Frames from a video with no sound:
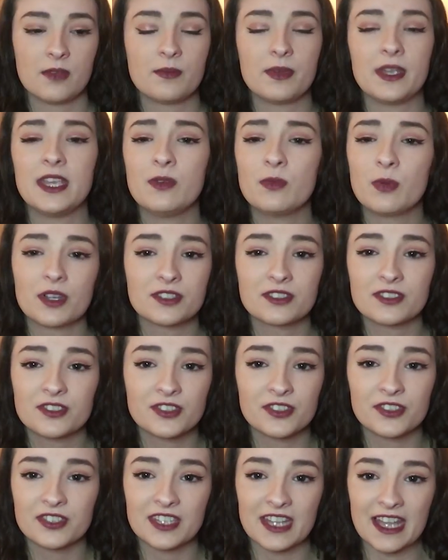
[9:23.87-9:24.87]
But he wasn't
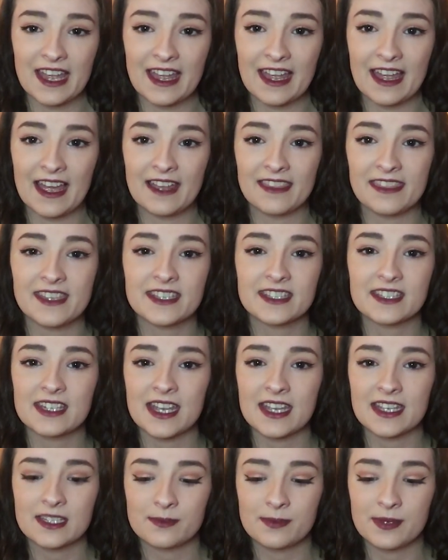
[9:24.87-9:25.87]
done there, and this
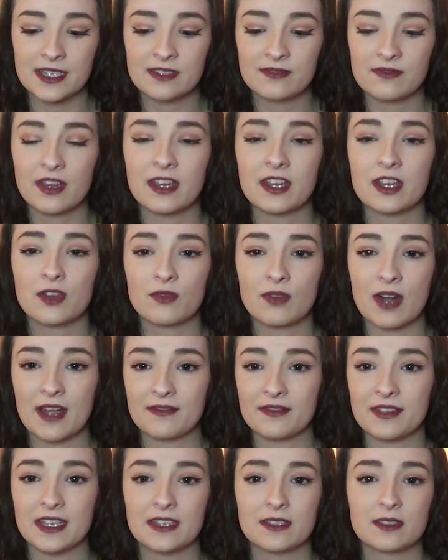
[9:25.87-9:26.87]
next bit is very
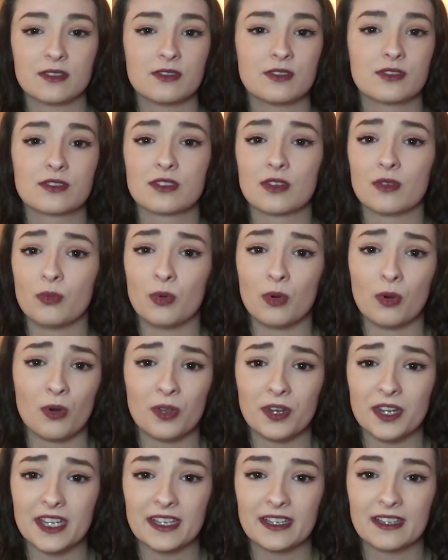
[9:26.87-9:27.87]
graphic, so just a
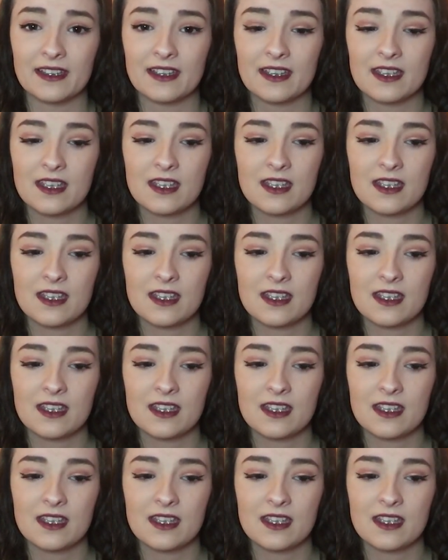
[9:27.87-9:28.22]
warning.